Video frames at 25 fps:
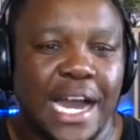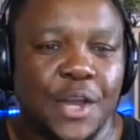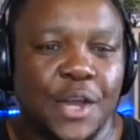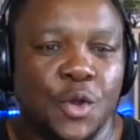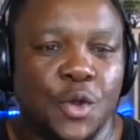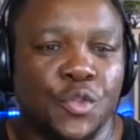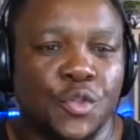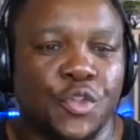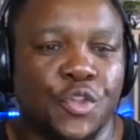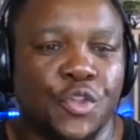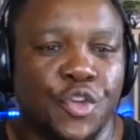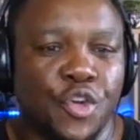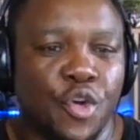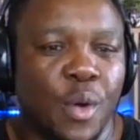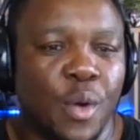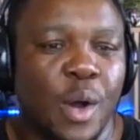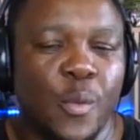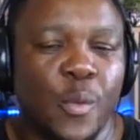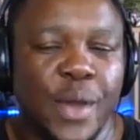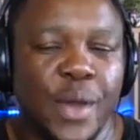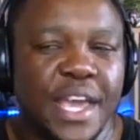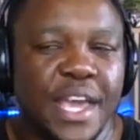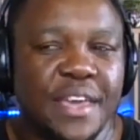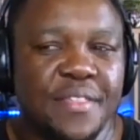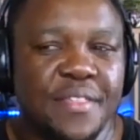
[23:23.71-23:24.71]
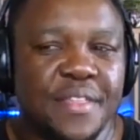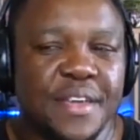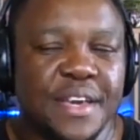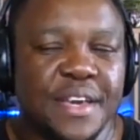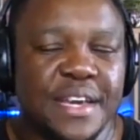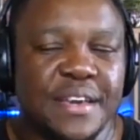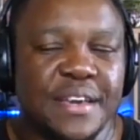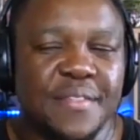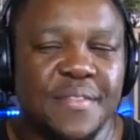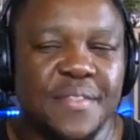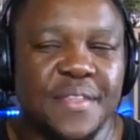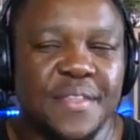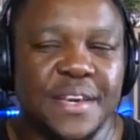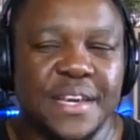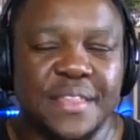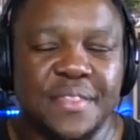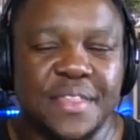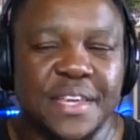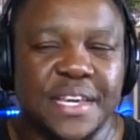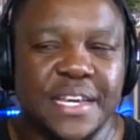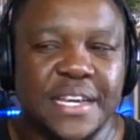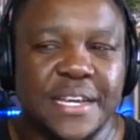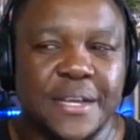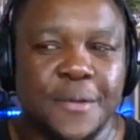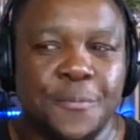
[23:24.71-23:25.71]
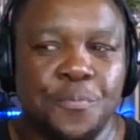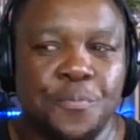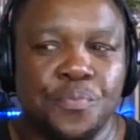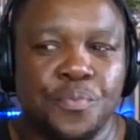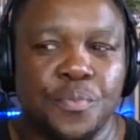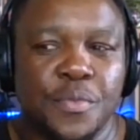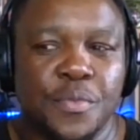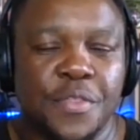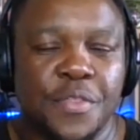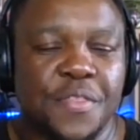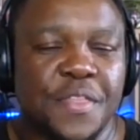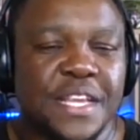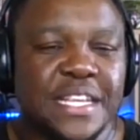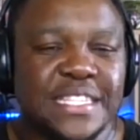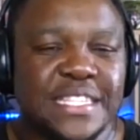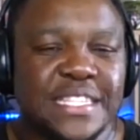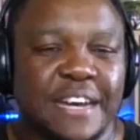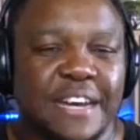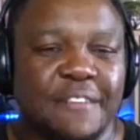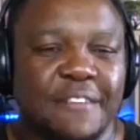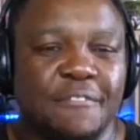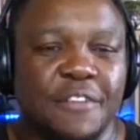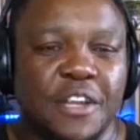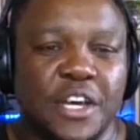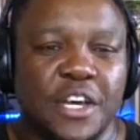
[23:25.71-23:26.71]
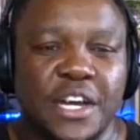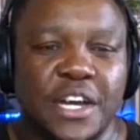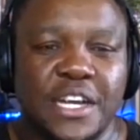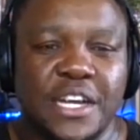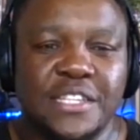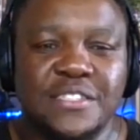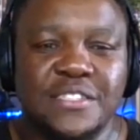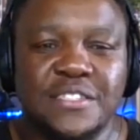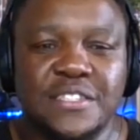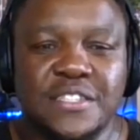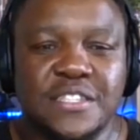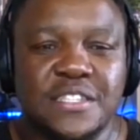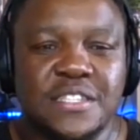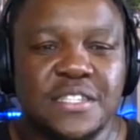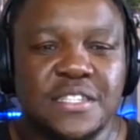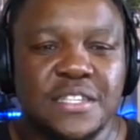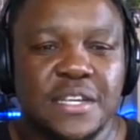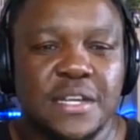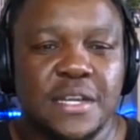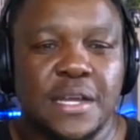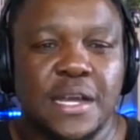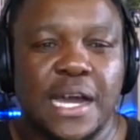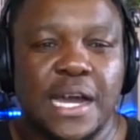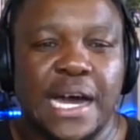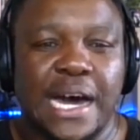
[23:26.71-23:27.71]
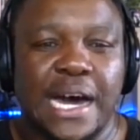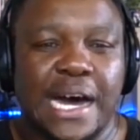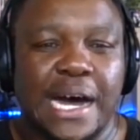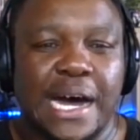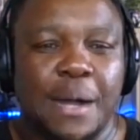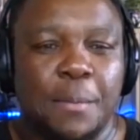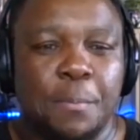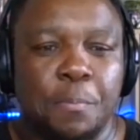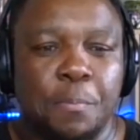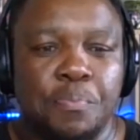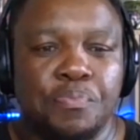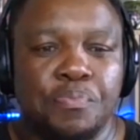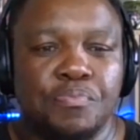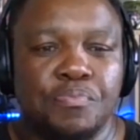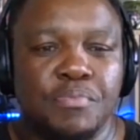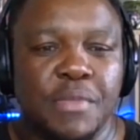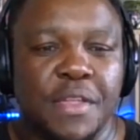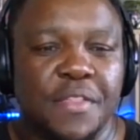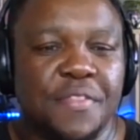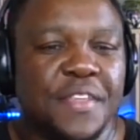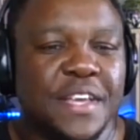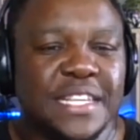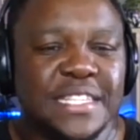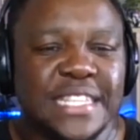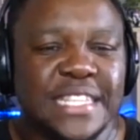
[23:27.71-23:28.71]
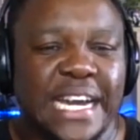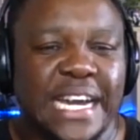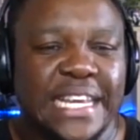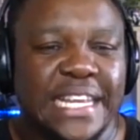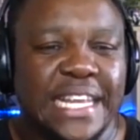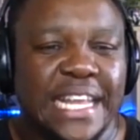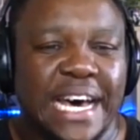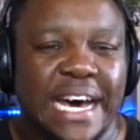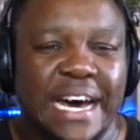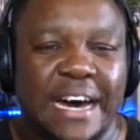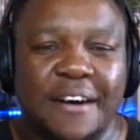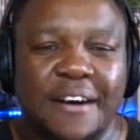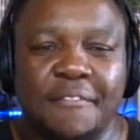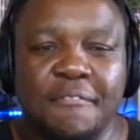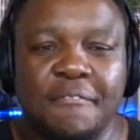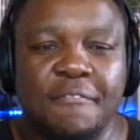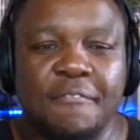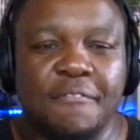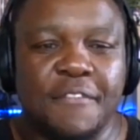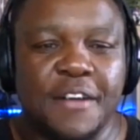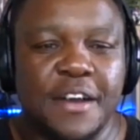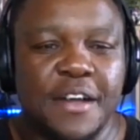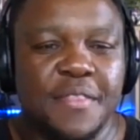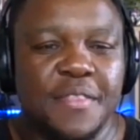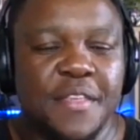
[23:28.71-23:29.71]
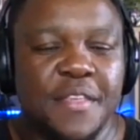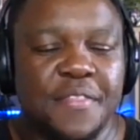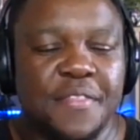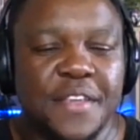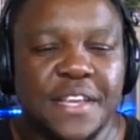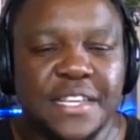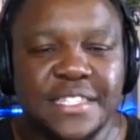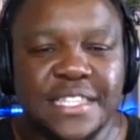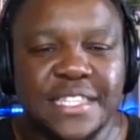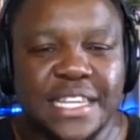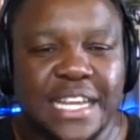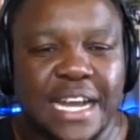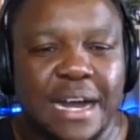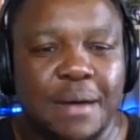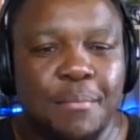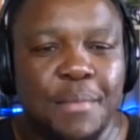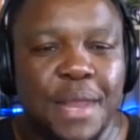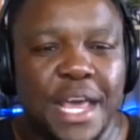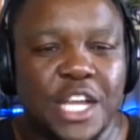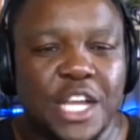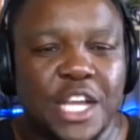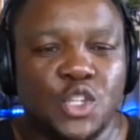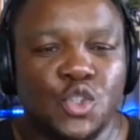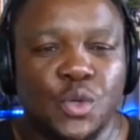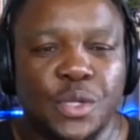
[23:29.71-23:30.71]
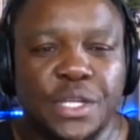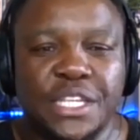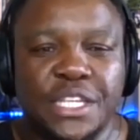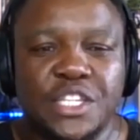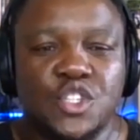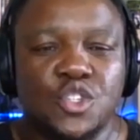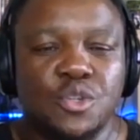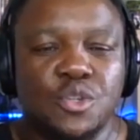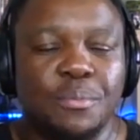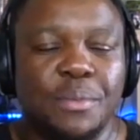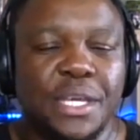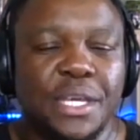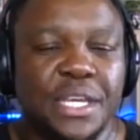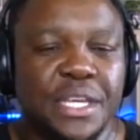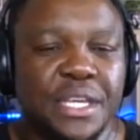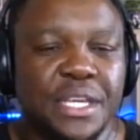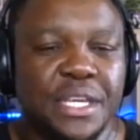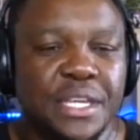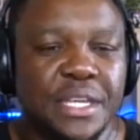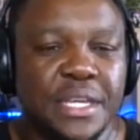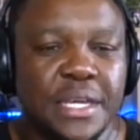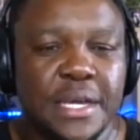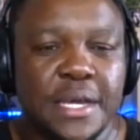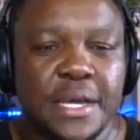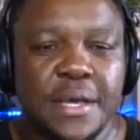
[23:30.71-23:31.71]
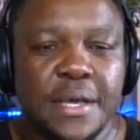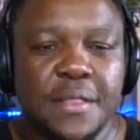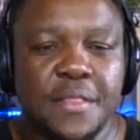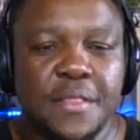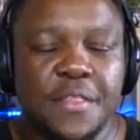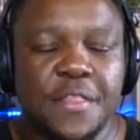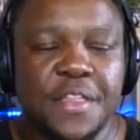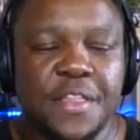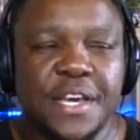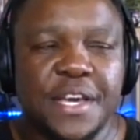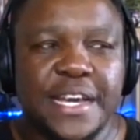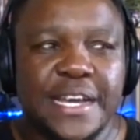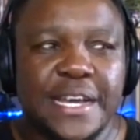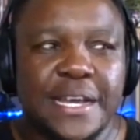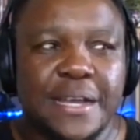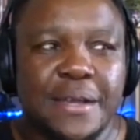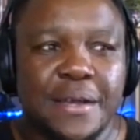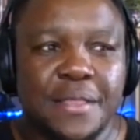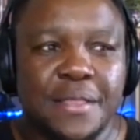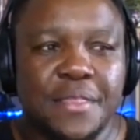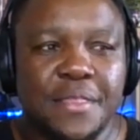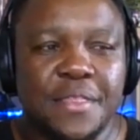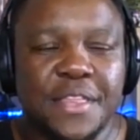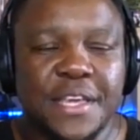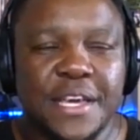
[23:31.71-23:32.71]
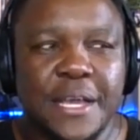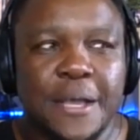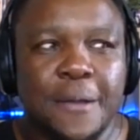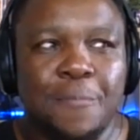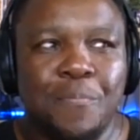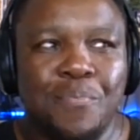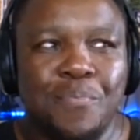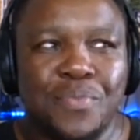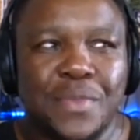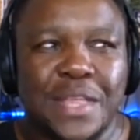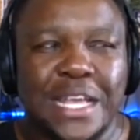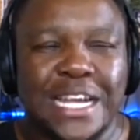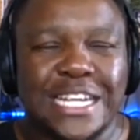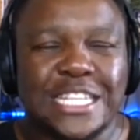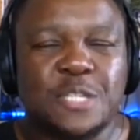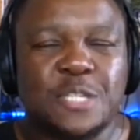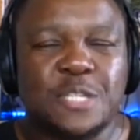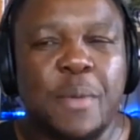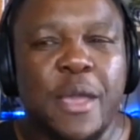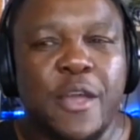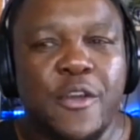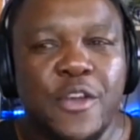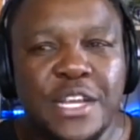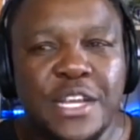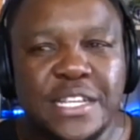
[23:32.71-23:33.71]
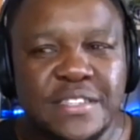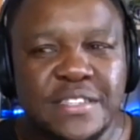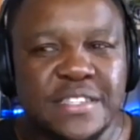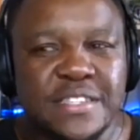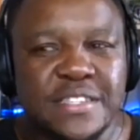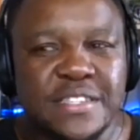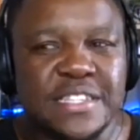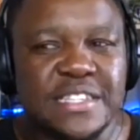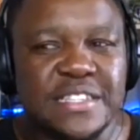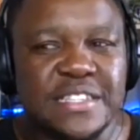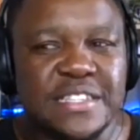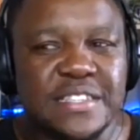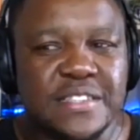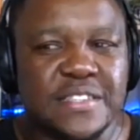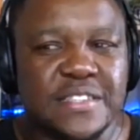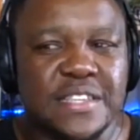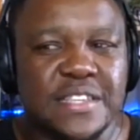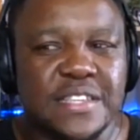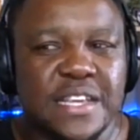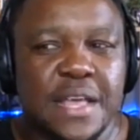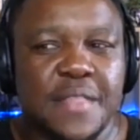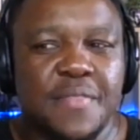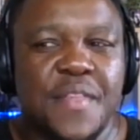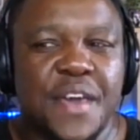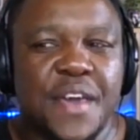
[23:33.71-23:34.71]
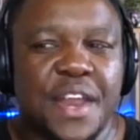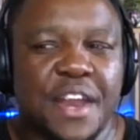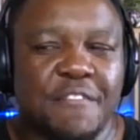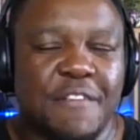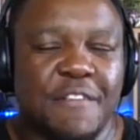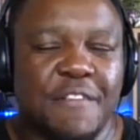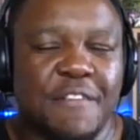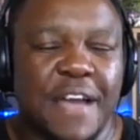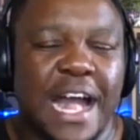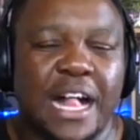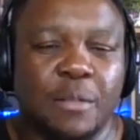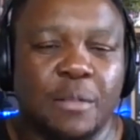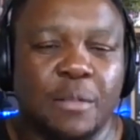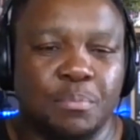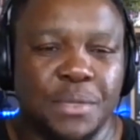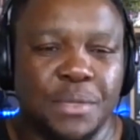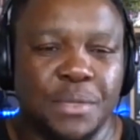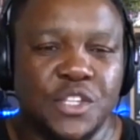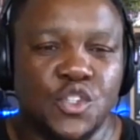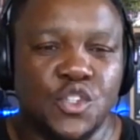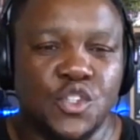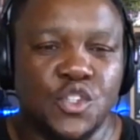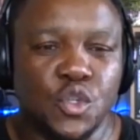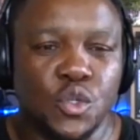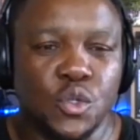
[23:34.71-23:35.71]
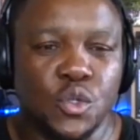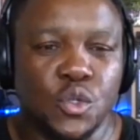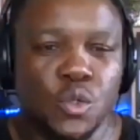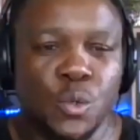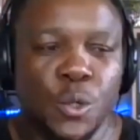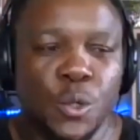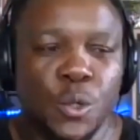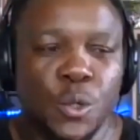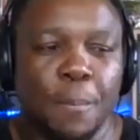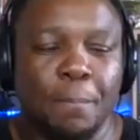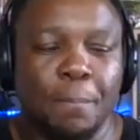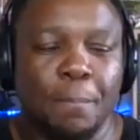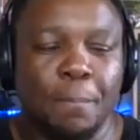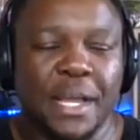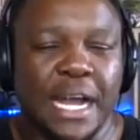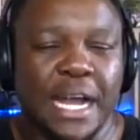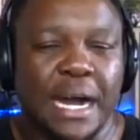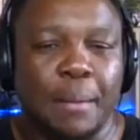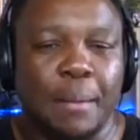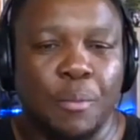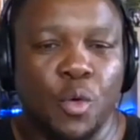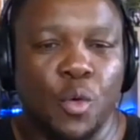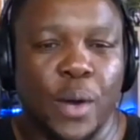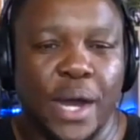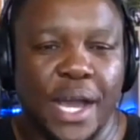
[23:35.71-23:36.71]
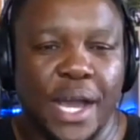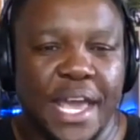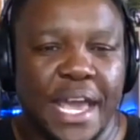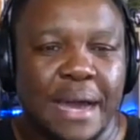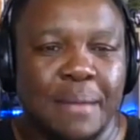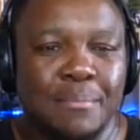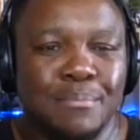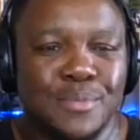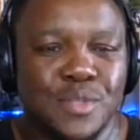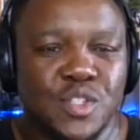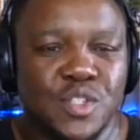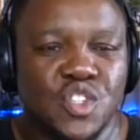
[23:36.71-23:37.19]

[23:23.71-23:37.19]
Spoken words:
I don't throw away the things I've learned, the things I love, the things that come naturally to me, the experiences that have helped me to become who I am.